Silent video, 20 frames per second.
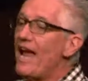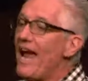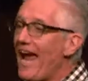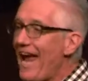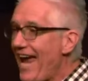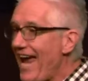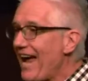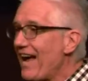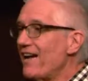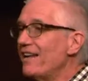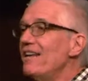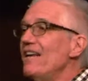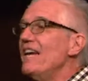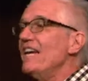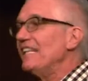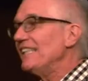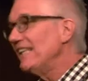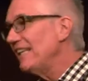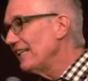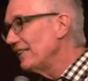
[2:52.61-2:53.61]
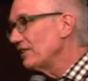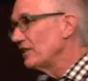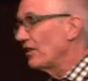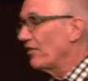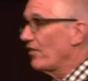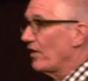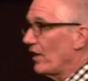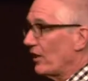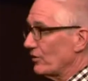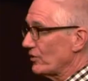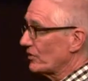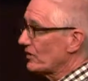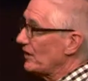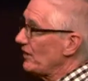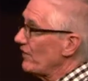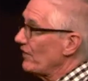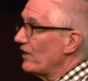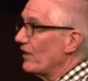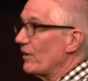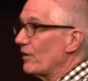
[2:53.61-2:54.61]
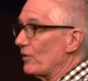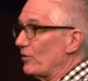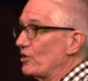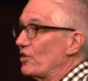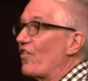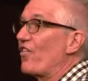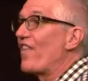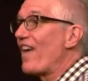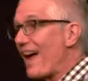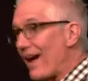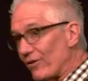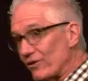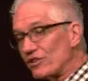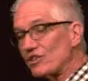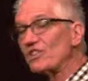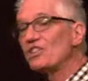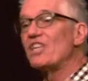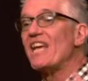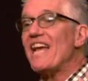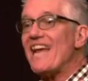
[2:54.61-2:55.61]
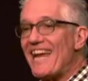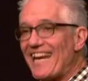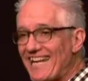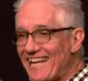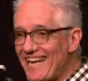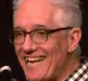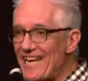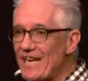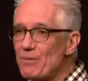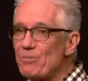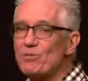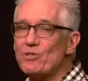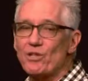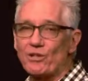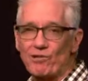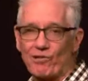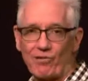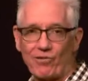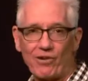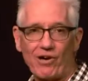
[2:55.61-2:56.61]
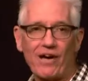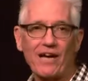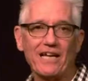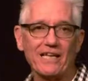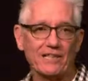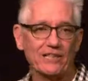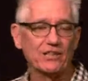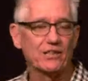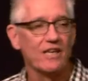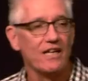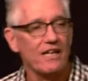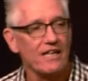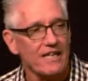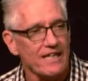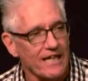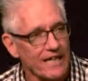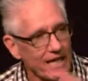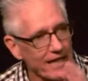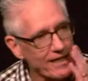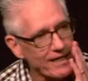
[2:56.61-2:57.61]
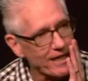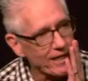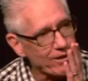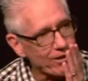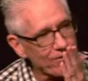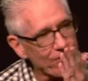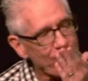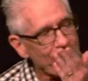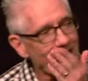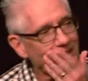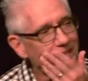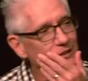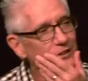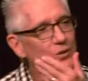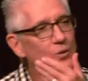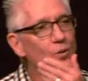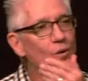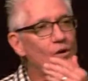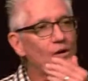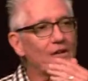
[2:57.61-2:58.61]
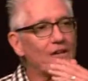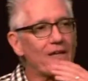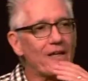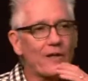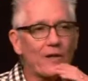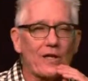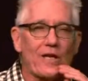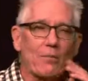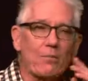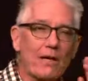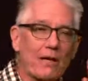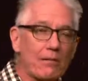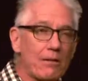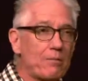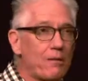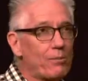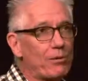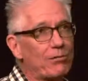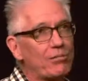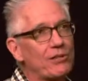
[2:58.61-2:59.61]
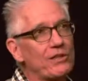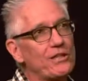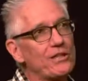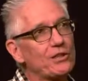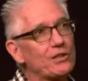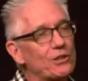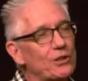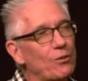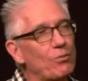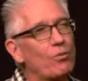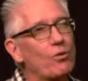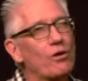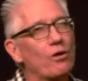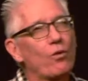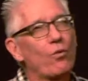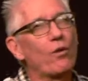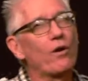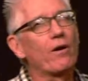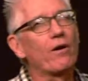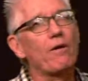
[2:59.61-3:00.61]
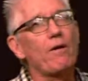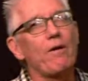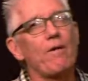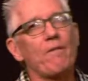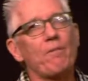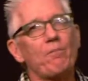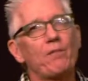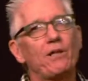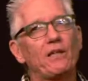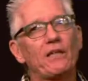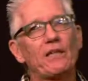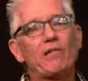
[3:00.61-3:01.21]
and tens of thousands, even hundreds of thousands came to Christ. And I couldn't find this quote on the internet, but I remember reading somewhere where Billy